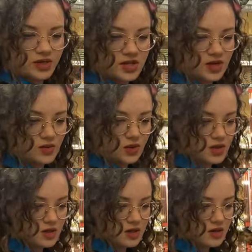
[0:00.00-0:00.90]
we taking
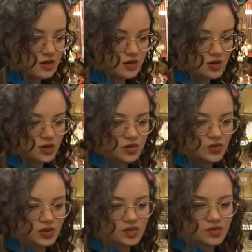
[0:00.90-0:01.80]
one or yeah. do
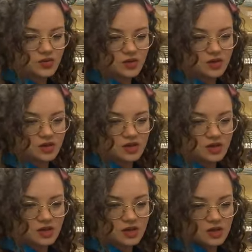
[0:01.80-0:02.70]
you want this one
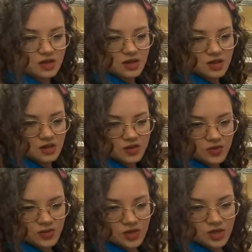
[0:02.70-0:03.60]
it's
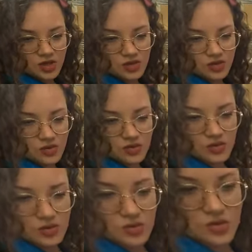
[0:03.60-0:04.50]
with matcha too
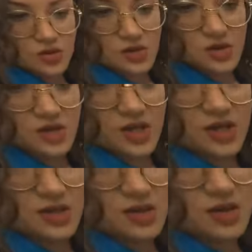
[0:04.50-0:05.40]

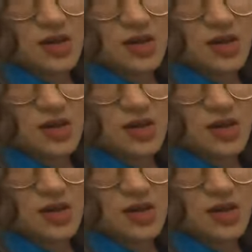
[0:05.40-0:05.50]
sticks.